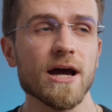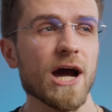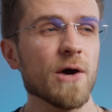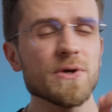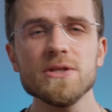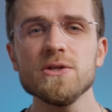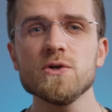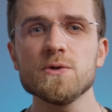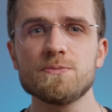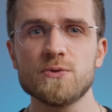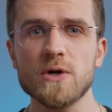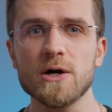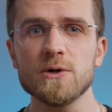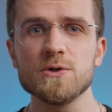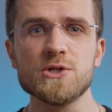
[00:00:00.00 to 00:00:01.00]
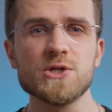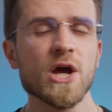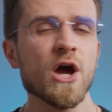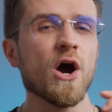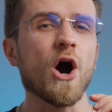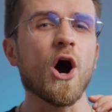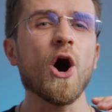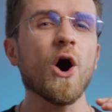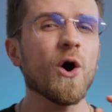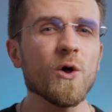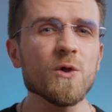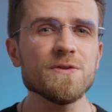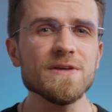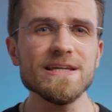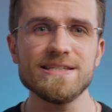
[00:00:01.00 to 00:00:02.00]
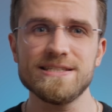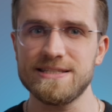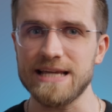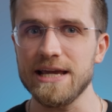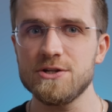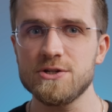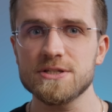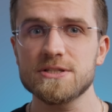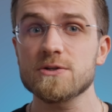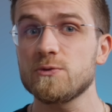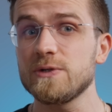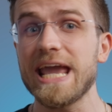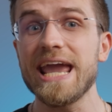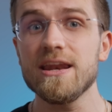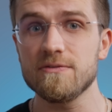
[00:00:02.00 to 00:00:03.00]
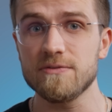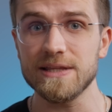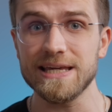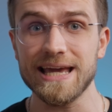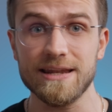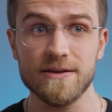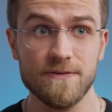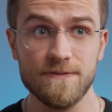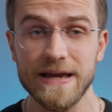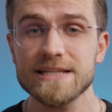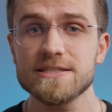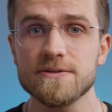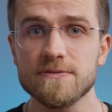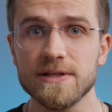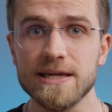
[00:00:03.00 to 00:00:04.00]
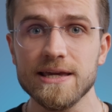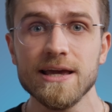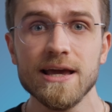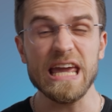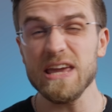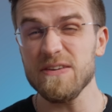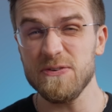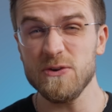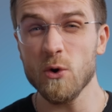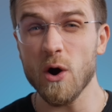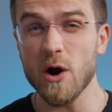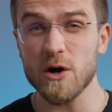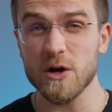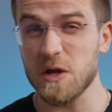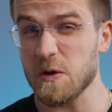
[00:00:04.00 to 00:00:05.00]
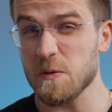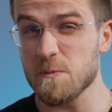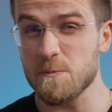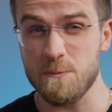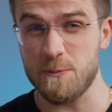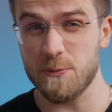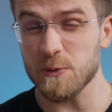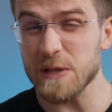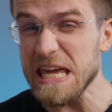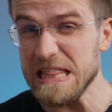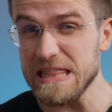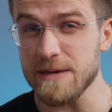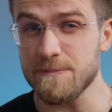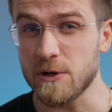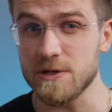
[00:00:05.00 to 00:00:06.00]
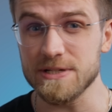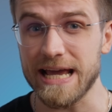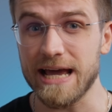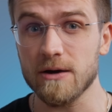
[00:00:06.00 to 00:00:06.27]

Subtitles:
How can you approach all these stages creatively and effectively if you are completely burnt